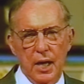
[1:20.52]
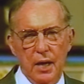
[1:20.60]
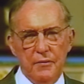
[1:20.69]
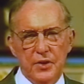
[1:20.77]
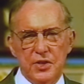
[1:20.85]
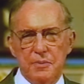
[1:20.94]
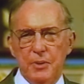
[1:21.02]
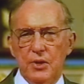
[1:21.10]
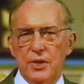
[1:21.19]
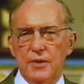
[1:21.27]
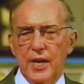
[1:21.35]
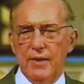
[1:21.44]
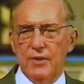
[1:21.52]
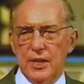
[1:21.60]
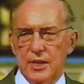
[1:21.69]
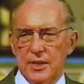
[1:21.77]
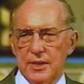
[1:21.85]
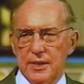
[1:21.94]
of the spirit of
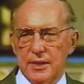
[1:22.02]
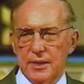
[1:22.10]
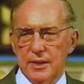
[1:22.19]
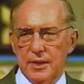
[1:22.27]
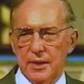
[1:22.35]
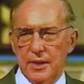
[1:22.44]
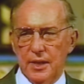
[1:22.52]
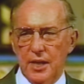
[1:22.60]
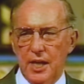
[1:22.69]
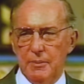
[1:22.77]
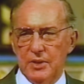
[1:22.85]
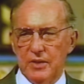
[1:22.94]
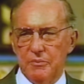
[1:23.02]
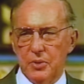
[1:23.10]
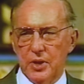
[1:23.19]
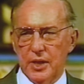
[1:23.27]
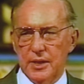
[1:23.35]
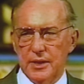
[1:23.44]
heaviness, the garment of
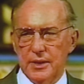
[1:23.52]
praise.